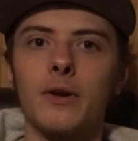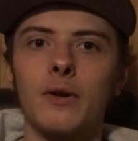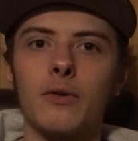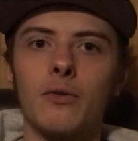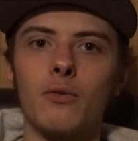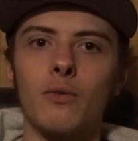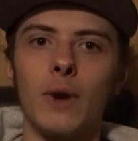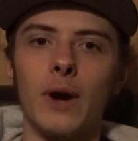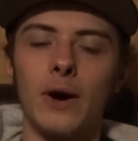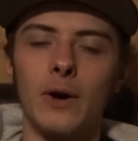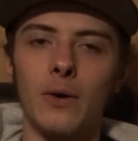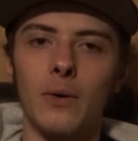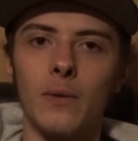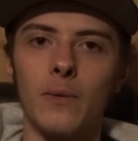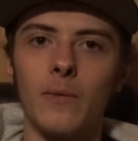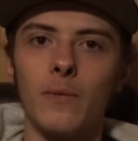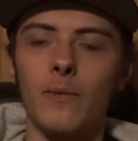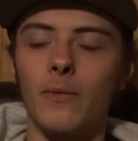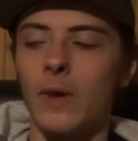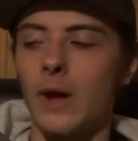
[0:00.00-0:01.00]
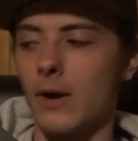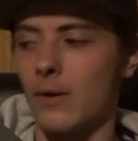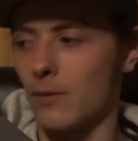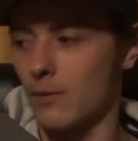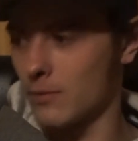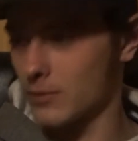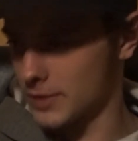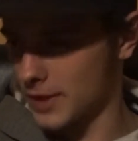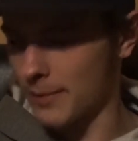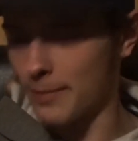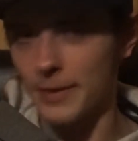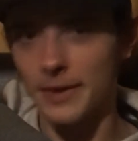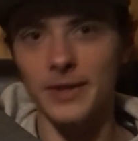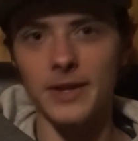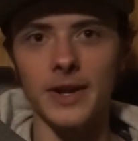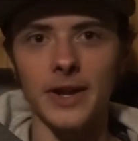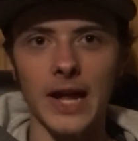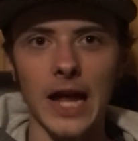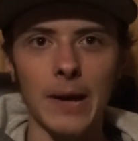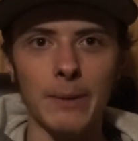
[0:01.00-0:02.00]
Well, something
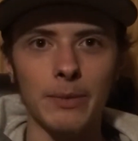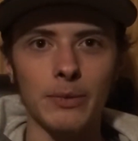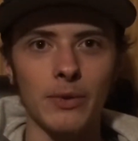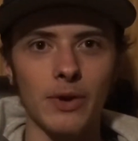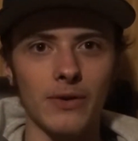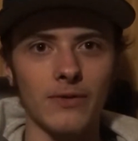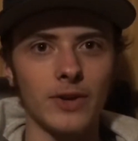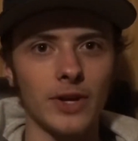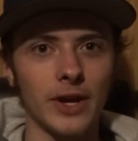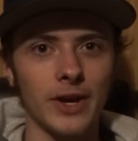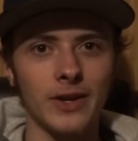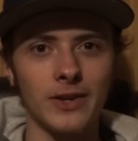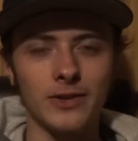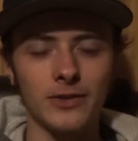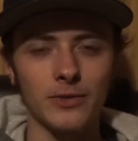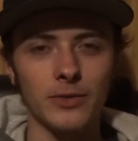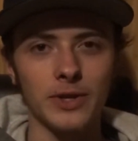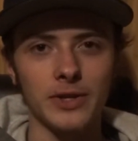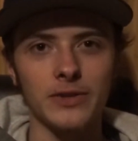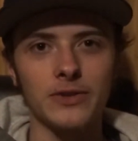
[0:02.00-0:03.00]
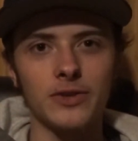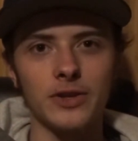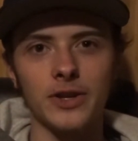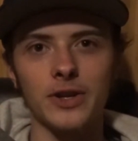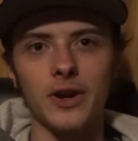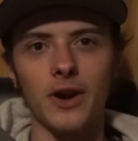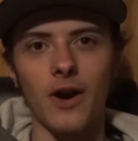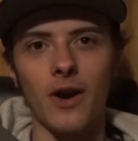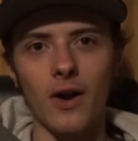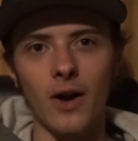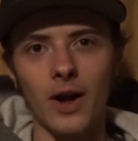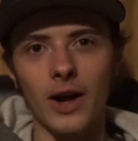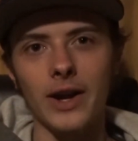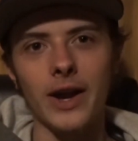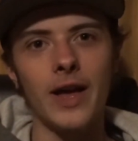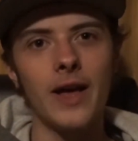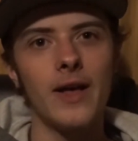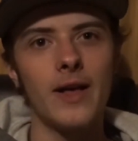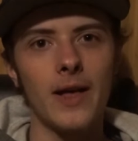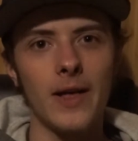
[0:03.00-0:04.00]
did happen whenever he squeezed the trigger on
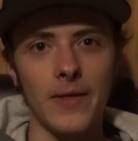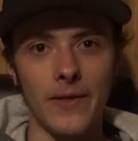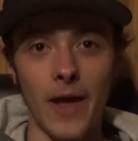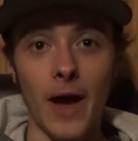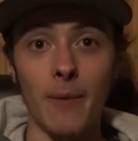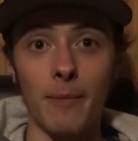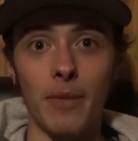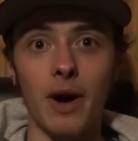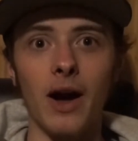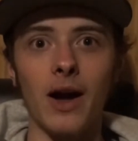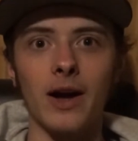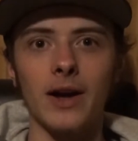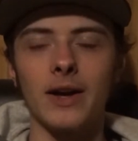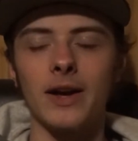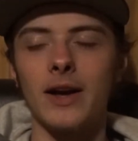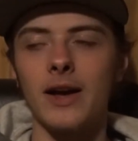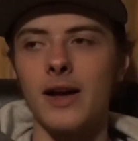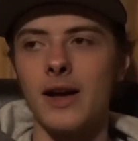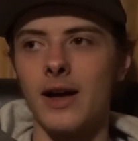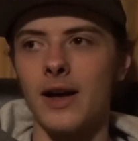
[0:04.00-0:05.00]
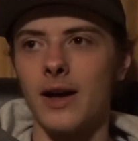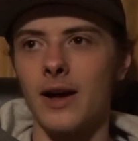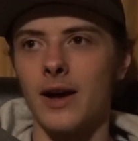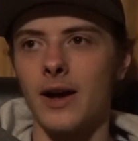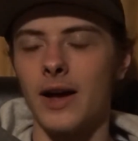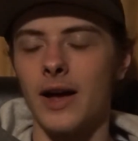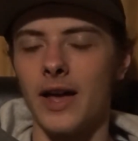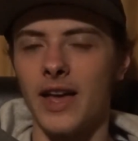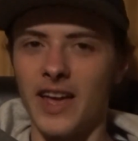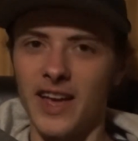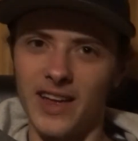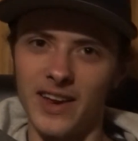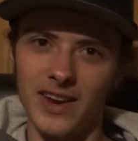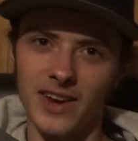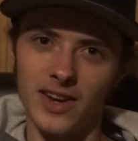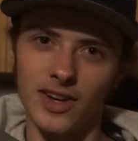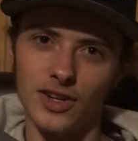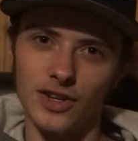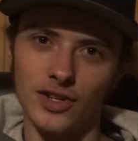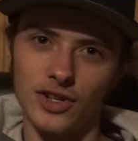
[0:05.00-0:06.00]
that buck. It
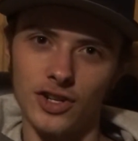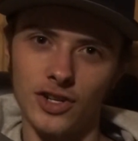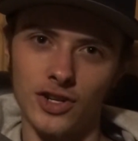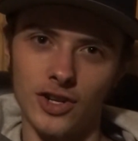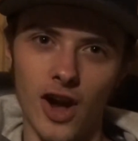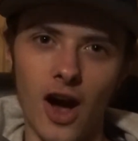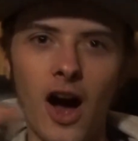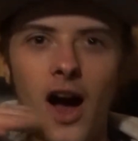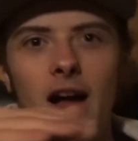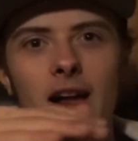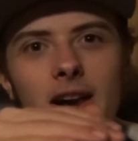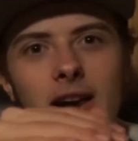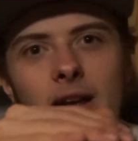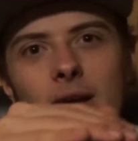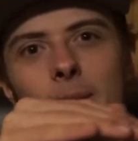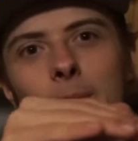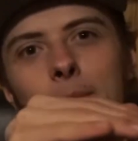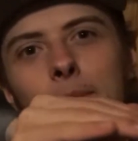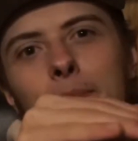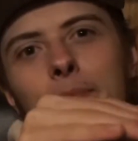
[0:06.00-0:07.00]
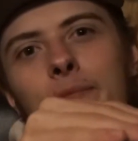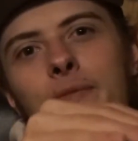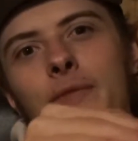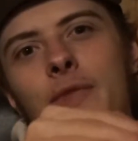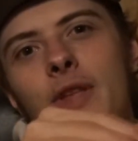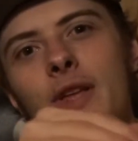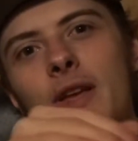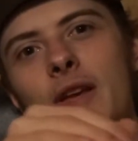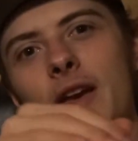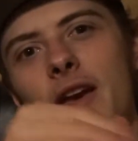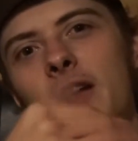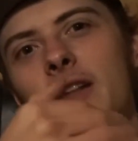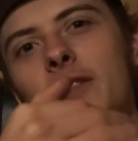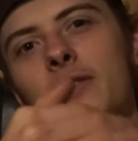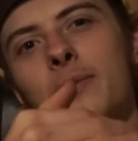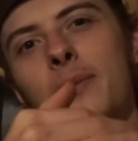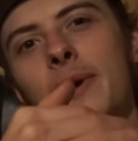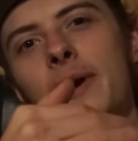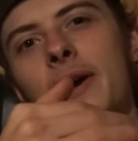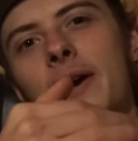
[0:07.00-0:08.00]
shot, hit a
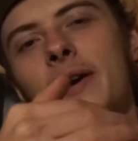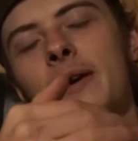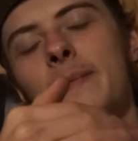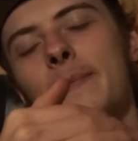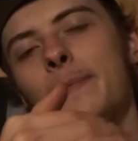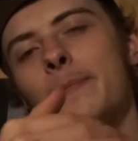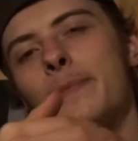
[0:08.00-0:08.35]
twig,